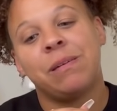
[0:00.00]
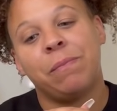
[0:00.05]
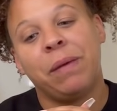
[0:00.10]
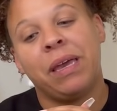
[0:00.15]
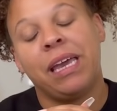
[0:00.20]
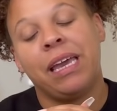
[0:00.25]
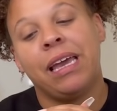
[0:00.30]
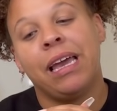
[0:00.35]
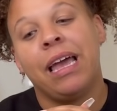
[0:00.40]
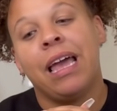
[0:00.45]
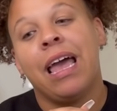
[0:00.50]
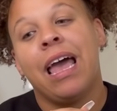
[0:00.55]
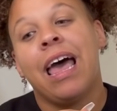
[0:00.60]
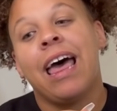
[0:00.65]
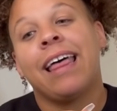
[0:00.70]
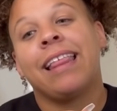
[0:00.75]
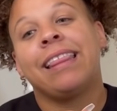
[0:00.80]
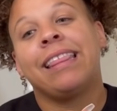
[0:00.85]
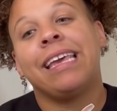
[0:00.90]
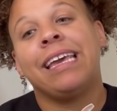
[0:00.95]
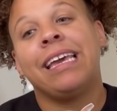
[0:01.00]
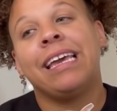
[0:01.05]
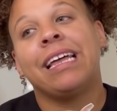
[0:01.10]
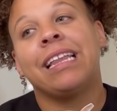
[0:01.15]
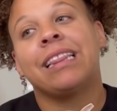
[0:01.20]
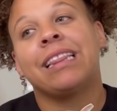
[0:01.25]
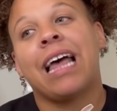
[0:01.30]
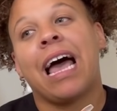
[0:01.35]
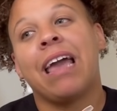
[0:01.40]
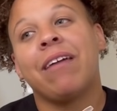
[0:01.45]
me. The
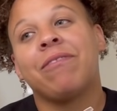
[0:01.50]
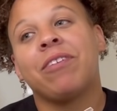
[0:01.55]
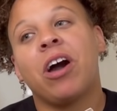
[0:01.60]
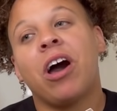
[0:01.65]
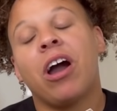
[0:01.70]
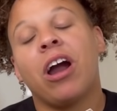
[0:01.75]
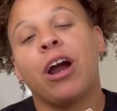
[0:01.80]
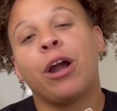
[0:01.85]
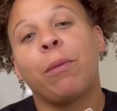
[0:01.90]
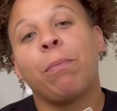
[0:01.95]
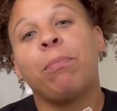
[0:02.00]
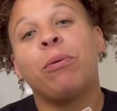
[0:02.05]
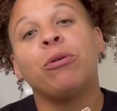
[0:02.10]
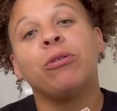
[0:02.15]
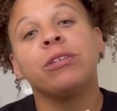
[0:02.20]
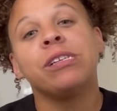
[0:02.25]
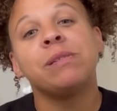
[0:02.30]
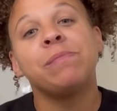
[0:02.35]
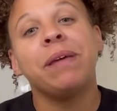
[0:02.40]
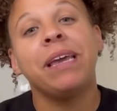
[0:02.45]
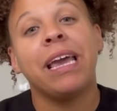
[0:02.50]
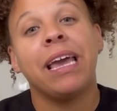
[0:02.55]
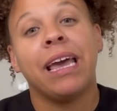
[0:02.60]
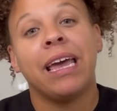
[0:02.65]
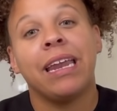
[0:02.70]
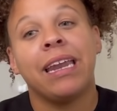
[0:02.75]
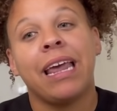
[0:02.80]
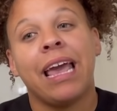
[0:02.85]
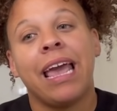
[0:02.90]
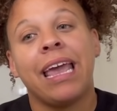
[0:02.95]
lifeguard pulls me
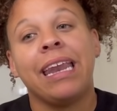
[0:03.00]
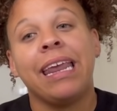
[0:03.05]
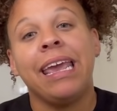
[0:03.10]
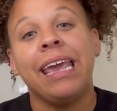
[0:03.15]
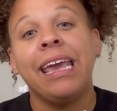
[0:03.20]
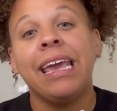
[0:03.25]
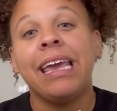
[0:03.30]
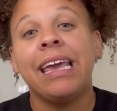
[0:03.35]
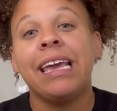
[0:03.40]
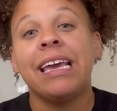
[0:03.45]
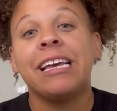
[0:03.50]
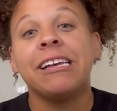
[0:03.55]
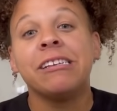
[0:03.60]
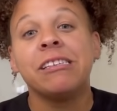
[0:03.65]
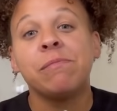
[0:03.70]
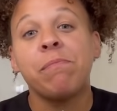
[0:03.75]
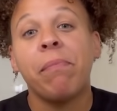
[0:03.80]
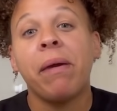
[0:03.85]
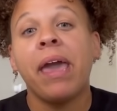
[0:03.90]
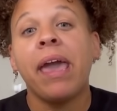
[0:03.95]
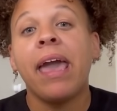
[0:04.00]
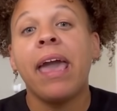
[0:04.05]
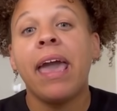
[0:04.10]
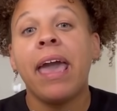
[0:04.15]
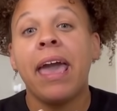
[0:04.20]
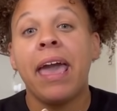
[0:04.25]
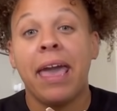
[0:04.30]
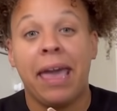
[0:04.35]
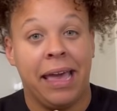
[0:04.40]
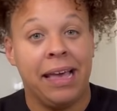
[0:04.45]
in, and he is
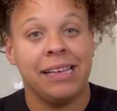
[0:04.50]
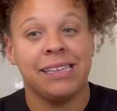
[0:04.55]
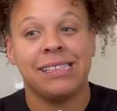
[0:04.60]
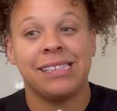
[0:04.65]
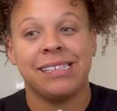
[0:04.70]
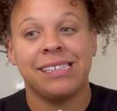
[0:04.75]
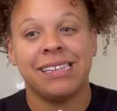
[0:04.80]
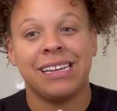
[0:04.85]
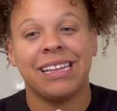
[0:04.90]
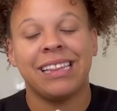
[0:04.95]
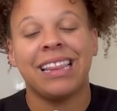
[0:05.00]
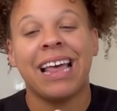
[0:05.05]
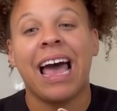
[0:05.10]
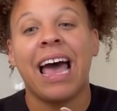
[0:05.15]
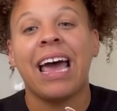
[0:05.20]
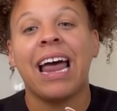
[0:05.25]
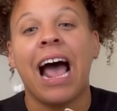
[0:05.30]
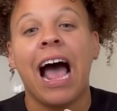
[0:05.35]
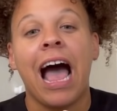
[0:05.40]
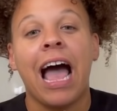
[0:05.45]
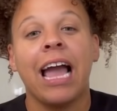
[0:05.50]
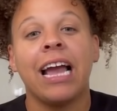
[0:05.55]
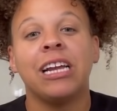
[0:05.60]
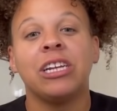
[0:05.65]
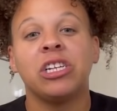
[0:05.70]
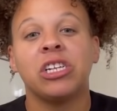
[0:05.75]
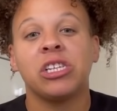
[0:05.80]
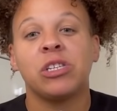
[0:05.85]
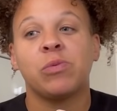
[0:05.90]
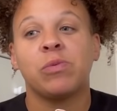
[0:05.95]
pissed that I
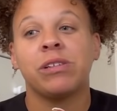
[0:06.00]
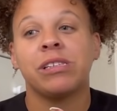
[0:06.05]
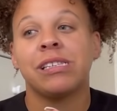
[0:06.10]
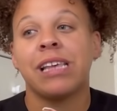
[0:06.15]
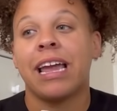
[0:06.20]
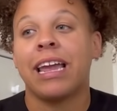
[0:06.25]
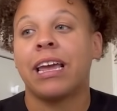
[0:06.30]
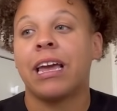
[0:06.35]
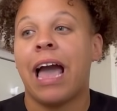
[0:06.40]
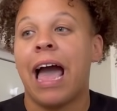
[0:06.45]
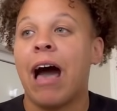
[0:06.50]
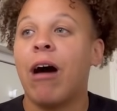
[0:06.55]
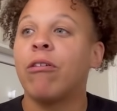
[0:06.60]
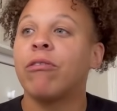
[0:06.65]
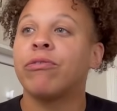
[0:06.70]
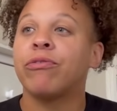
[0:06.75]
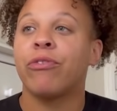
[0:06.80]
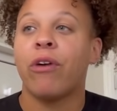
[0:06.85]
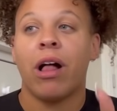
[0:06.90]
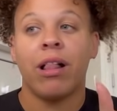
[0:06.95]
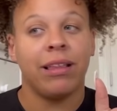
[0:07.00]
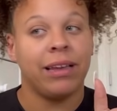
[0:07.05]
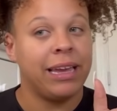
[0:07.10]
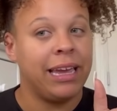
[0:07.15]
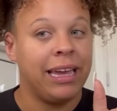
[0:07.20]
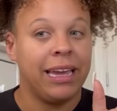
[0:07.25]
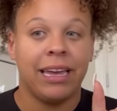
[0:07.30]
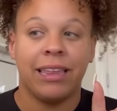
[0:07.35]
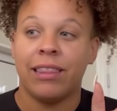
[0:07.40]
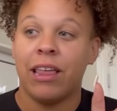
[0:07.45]
just was like out
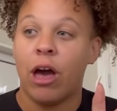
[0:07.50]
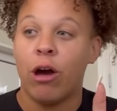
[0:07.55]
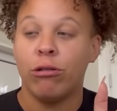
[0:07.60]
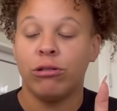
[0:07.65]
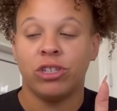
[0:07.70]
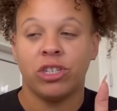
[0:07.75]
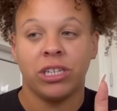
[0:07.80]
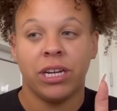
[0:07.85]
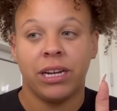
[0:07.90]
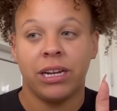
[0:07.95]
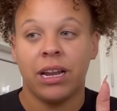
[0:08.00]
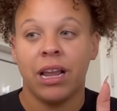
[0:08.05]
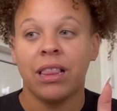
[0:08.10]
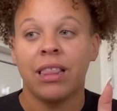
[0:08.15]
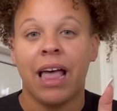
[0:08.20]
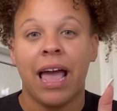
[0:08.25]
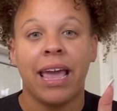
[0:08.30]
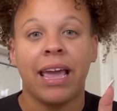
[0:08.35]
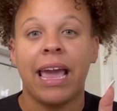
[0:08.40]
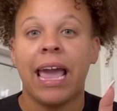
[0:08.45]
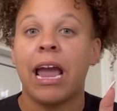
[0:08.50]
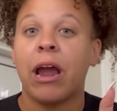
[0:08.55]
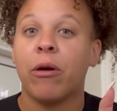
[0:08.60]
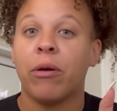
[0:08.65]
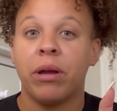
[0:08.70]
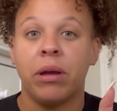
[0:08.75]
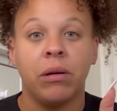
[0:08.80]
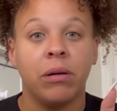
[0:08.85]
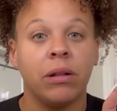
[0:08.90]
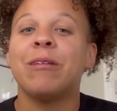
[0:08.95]
frolicking in the ocean like
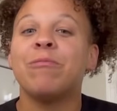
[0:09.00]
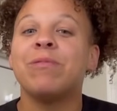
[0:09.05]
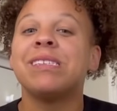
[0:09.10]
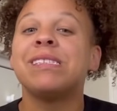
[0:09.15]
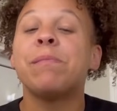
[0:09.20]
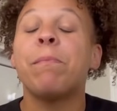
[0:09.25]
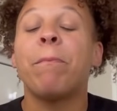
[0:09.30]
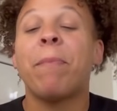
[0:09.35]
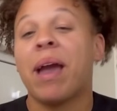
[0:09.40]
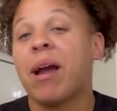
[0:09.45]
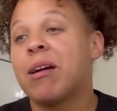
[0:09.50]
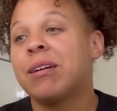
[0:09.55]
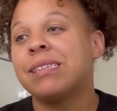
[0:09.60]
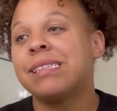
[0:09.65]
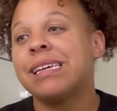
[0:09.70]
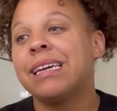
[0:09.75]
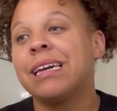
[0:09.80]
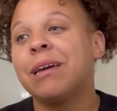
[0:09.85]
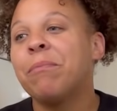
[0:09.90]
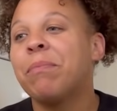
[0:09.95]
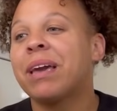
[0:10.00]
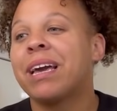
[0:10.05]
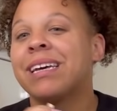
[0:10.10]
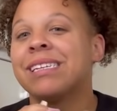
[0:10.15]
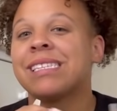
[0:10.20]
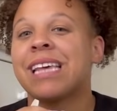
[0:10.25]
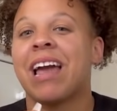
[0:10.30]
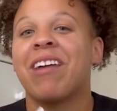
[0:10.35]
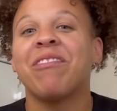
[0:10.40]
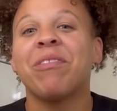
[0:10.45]
Ariel. It was embarrassing
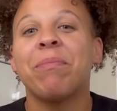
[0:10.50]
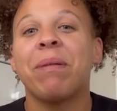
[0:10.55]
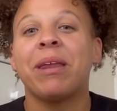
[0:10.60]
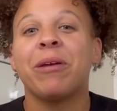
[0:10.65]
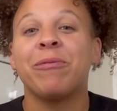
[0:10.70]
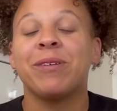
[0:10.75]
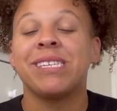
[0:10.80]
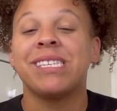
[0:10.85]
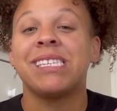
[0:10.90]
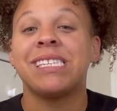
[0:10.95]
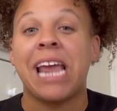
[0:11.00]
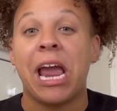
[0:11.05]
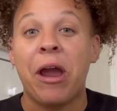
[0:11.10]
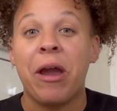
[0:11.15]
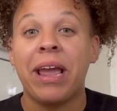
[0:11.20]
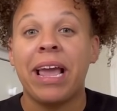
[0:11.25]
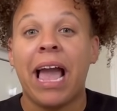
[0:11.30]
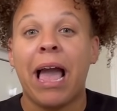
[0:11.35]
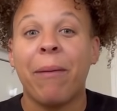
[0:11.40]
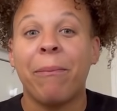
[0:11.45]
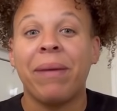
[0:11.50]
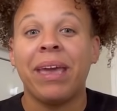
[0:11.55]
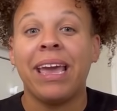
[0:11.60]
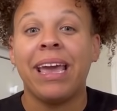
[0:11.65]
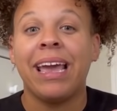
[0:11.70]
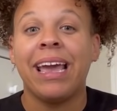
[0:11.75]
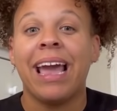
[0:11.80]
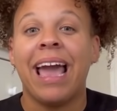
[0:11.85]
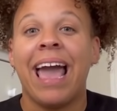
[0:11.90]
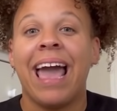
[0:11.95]
because everybody was staring at
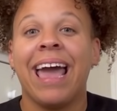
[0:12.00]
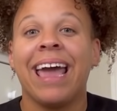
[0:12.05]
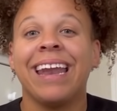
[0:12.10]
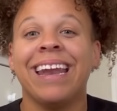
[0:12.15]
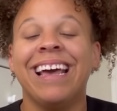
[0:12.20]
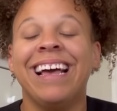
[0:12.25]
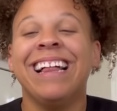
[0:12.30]
me, and